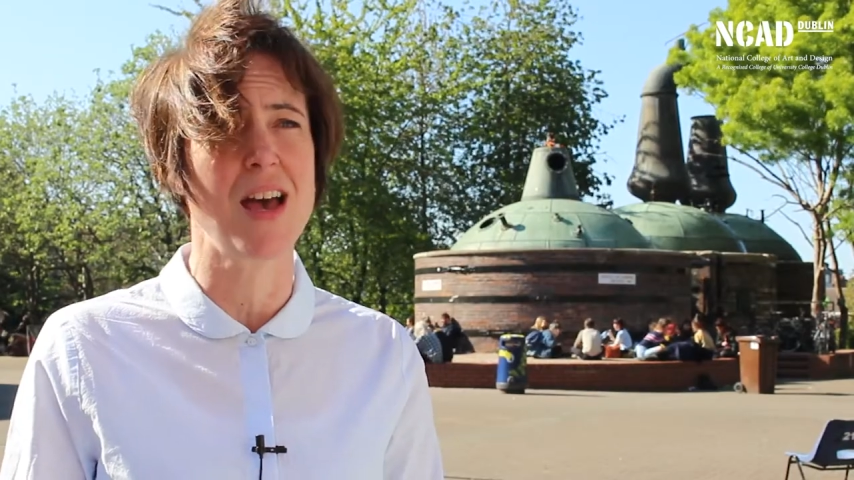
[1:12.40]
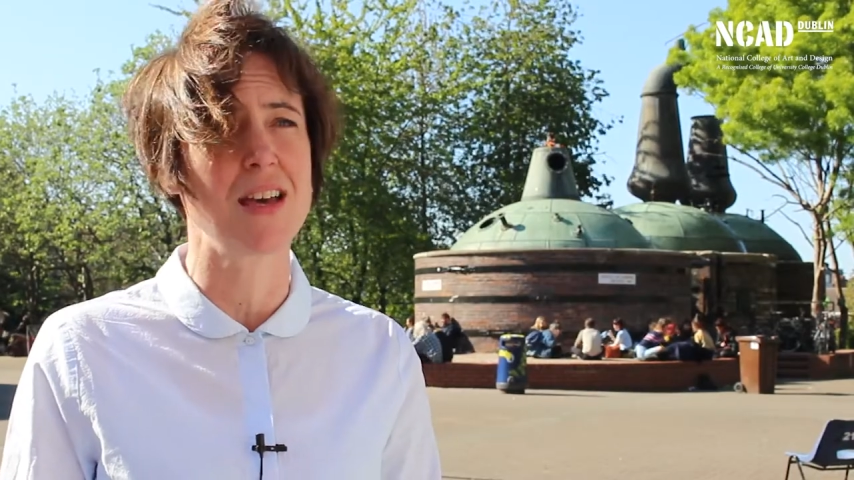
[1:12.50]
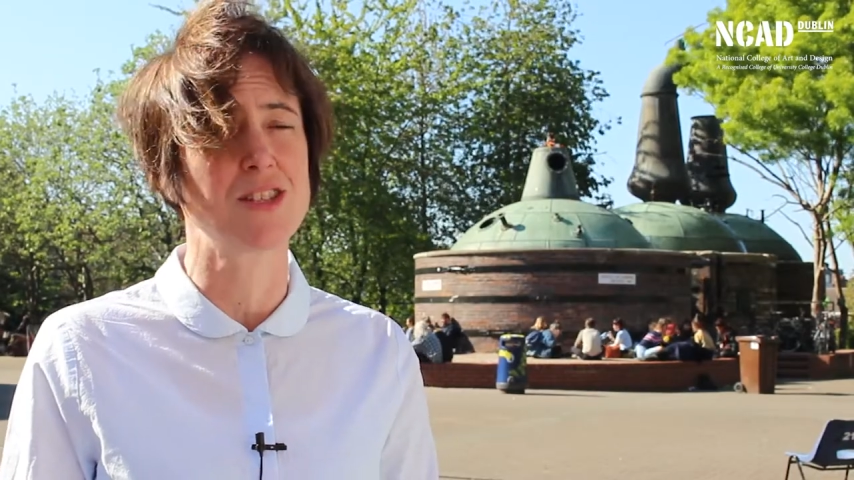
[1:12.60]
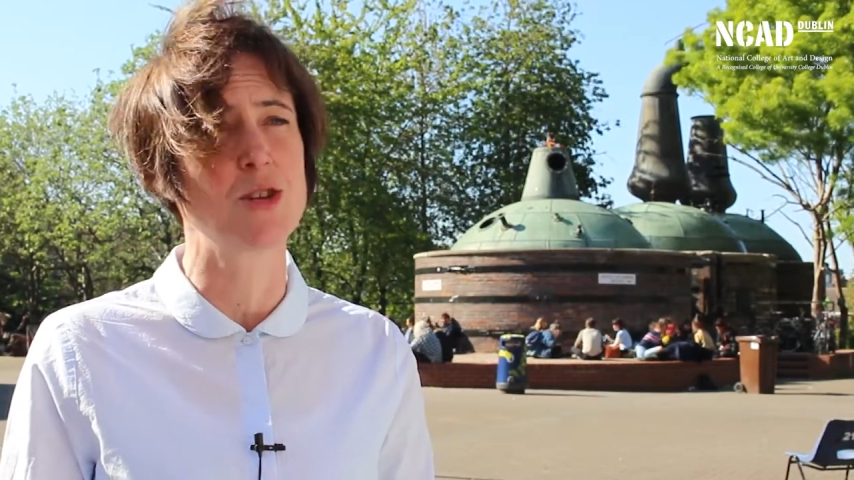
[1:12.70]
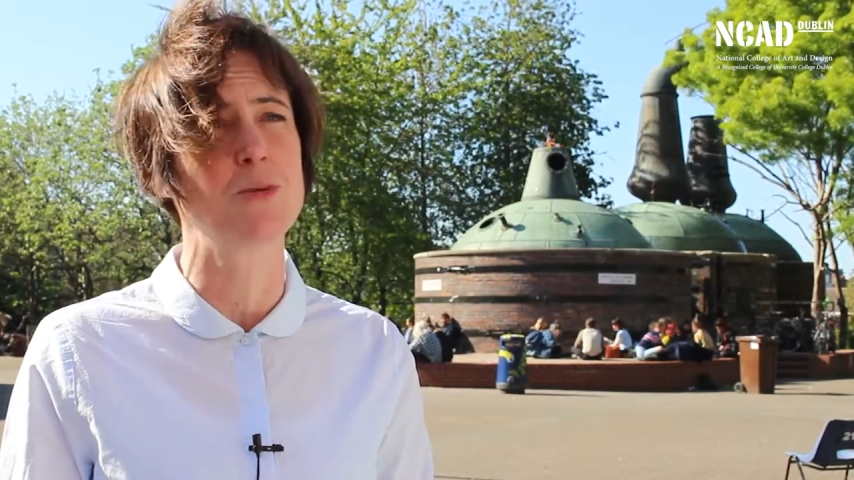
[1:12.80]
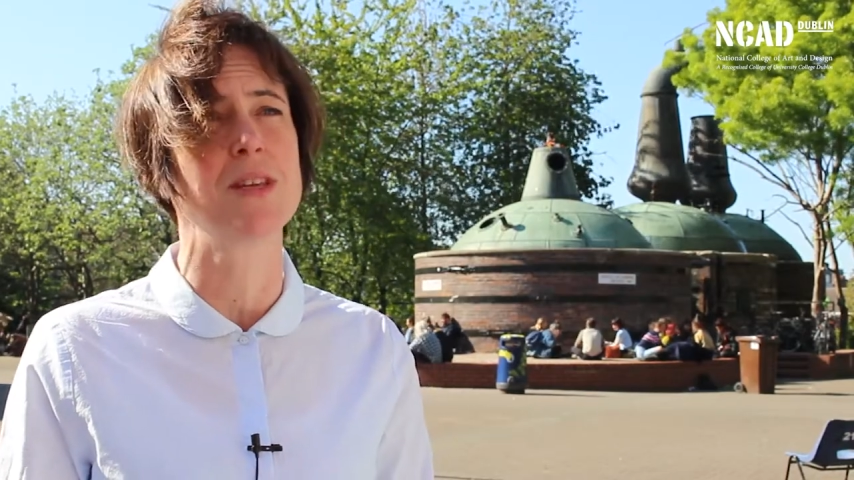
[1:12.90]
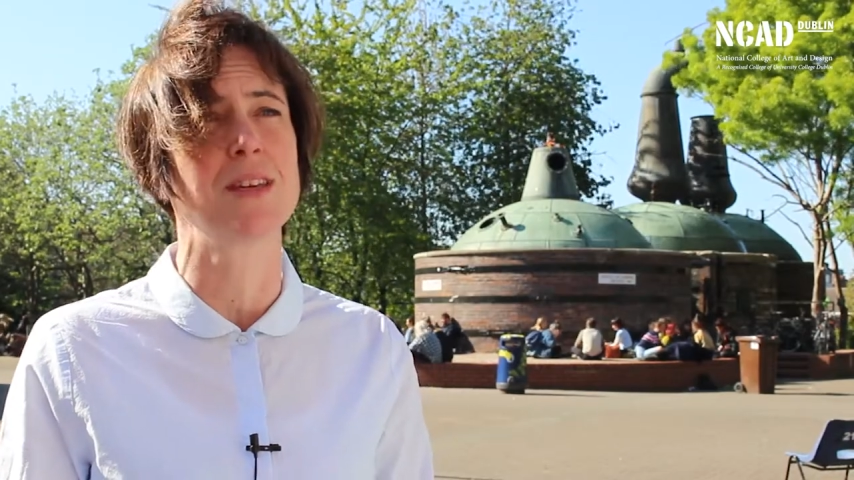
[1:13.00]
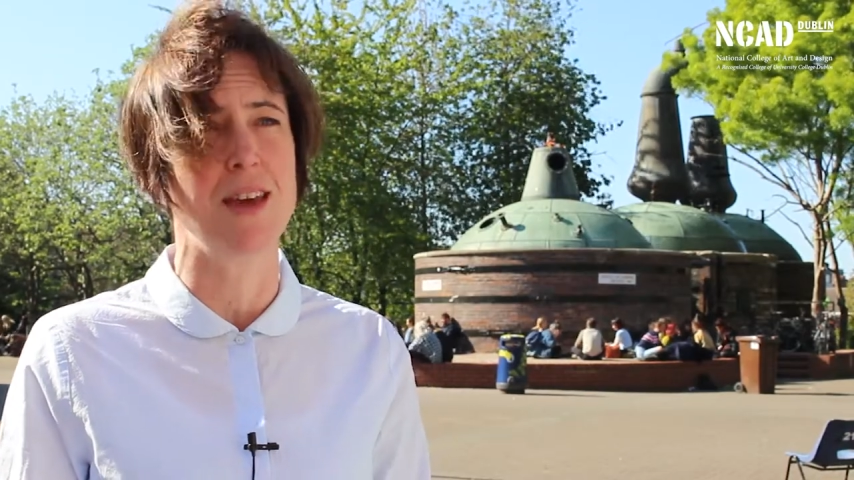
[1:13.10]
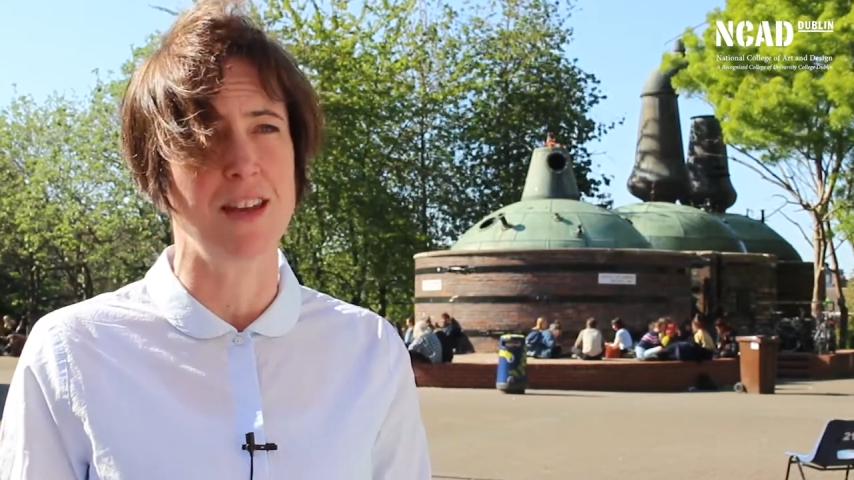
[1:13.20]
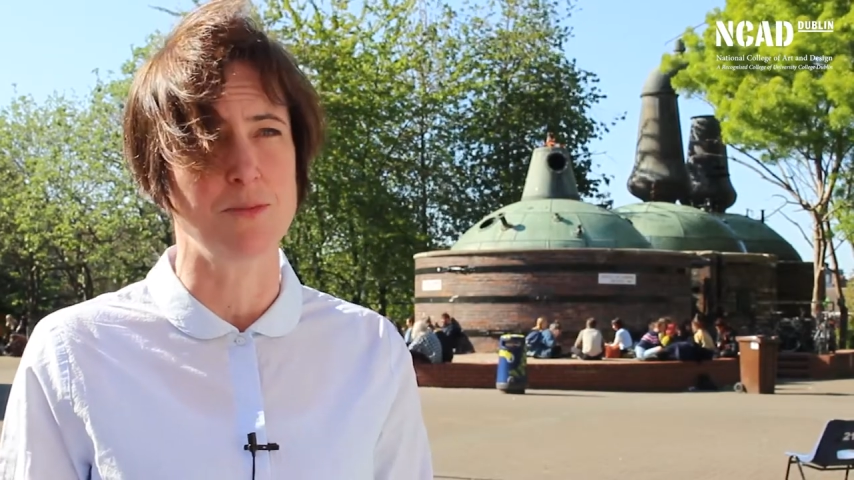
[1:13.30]
has to do with
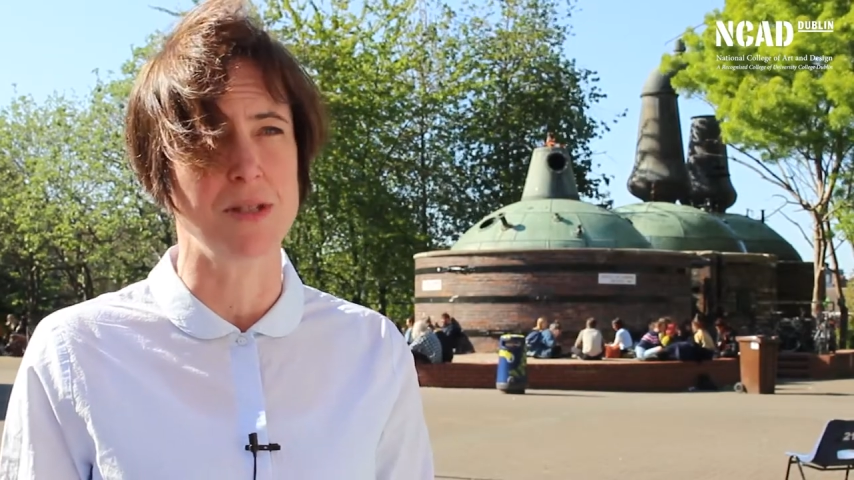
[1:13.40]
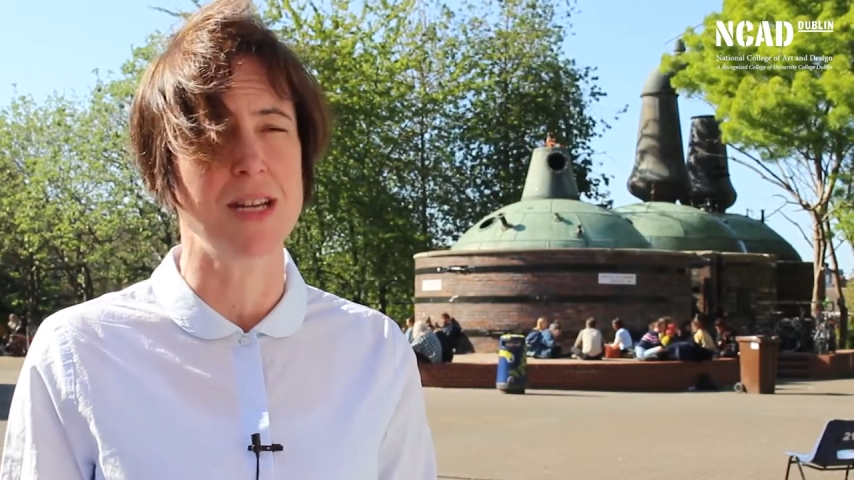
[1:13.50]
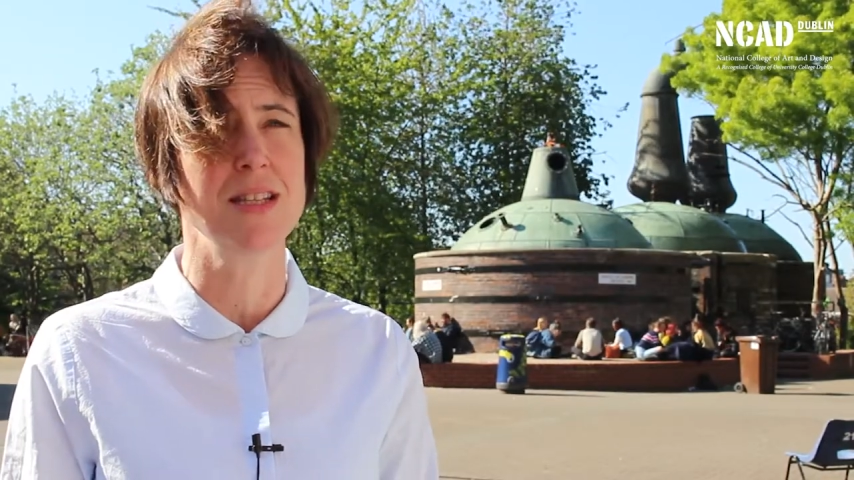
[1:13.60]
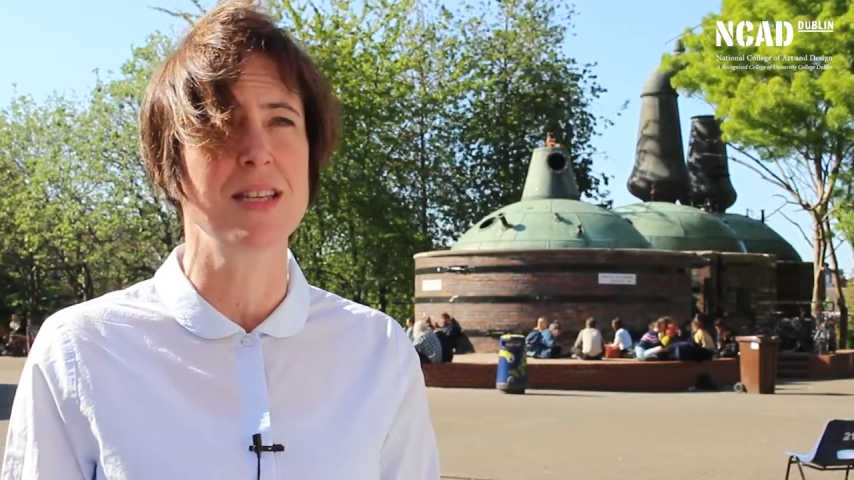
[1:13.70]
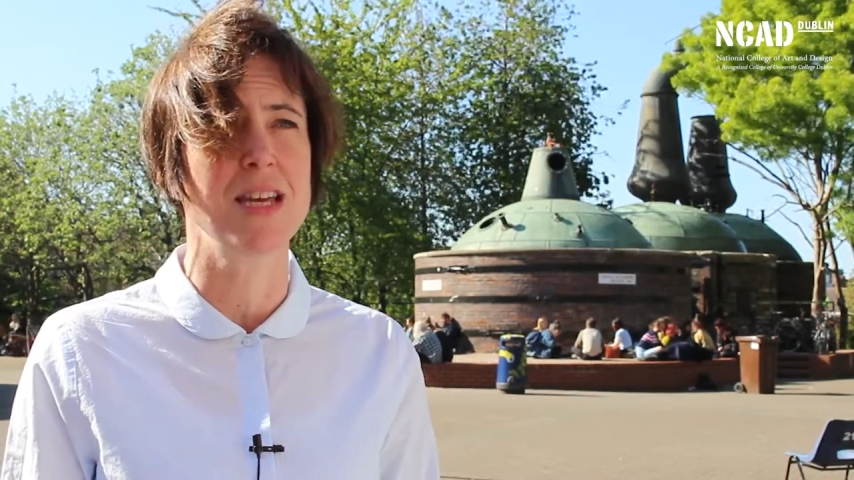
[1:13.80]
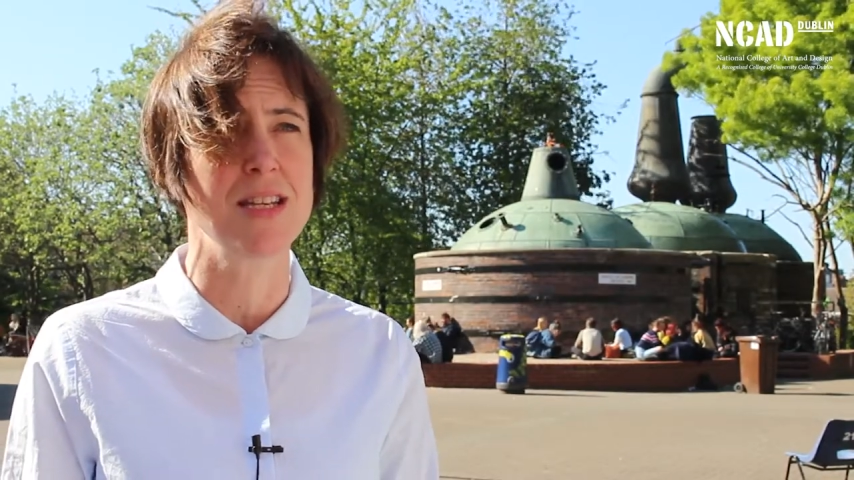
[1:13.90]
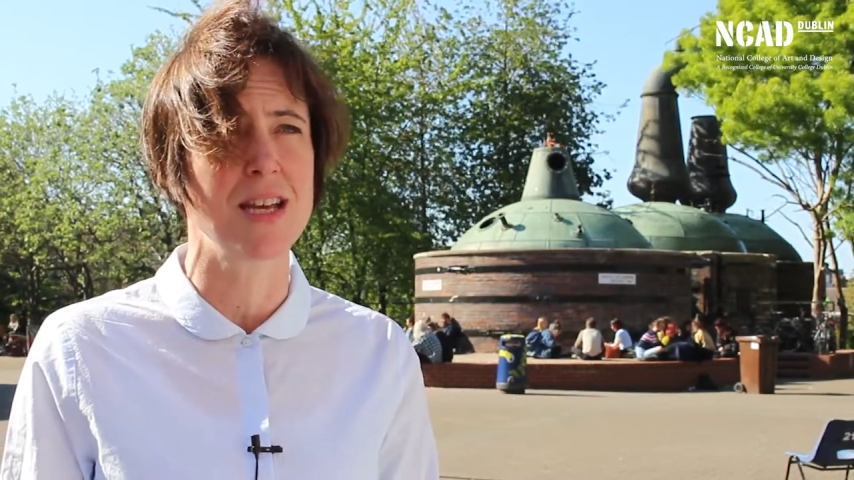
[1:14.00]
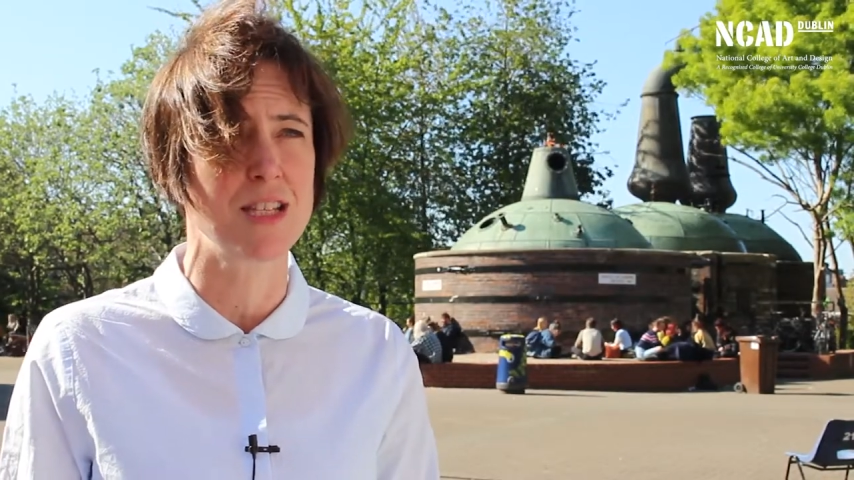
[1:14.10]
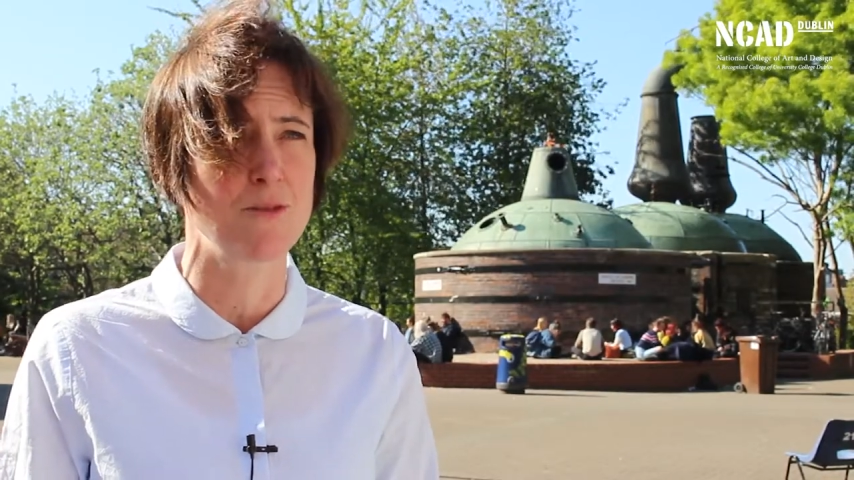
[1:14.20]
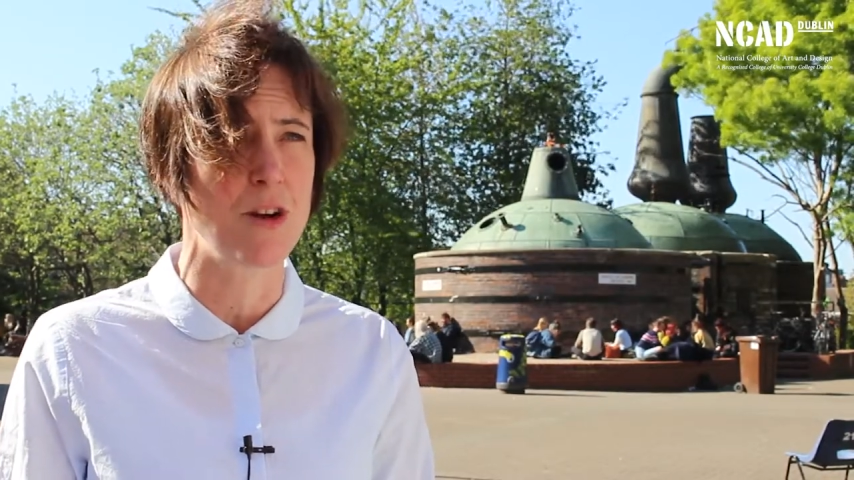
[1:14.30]
engagement. NCAD
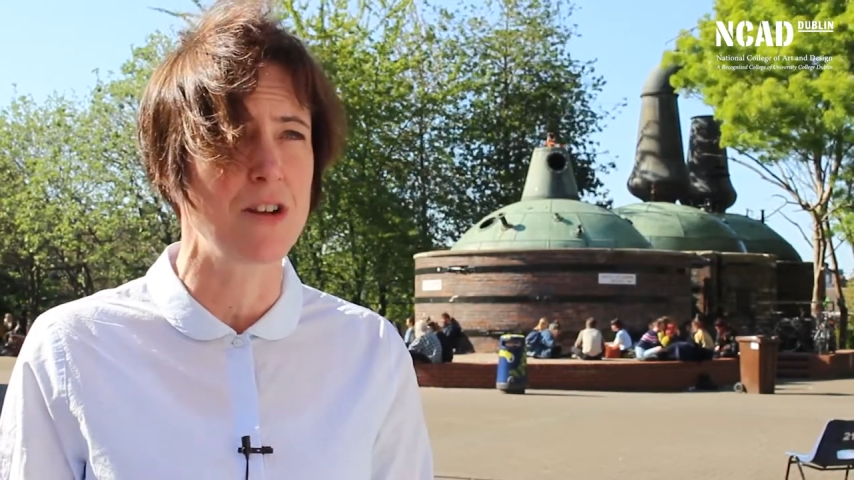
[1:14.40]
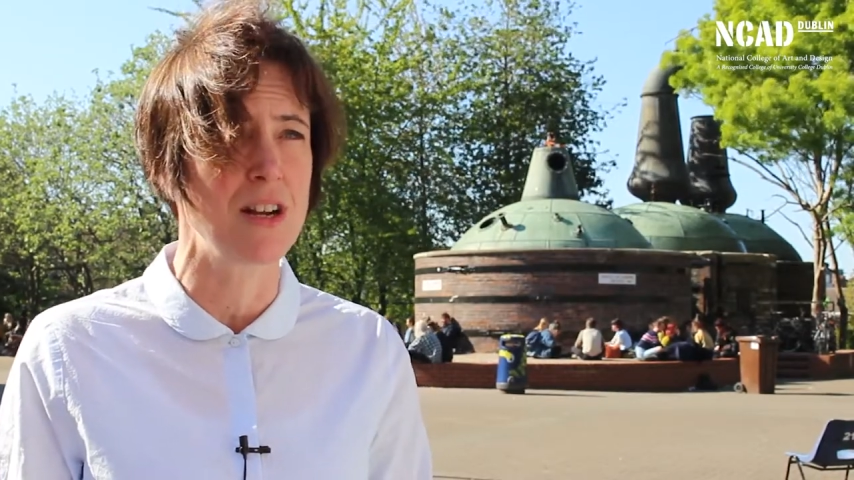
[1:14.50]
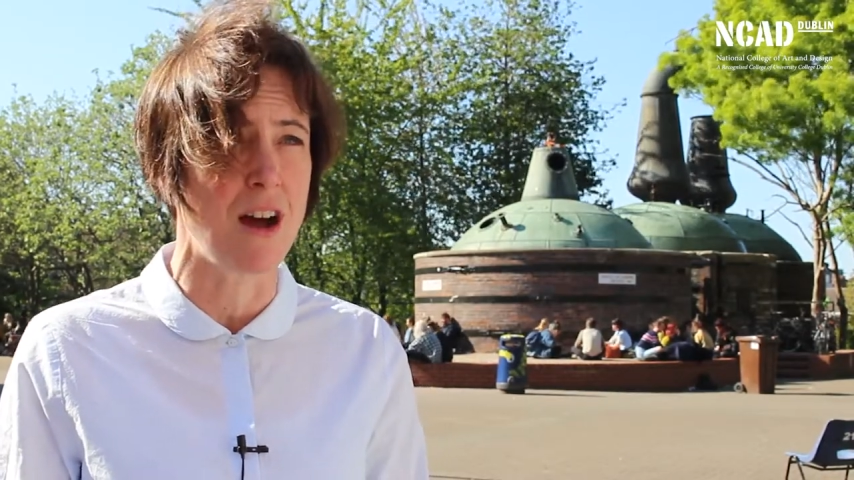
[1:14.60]
has a very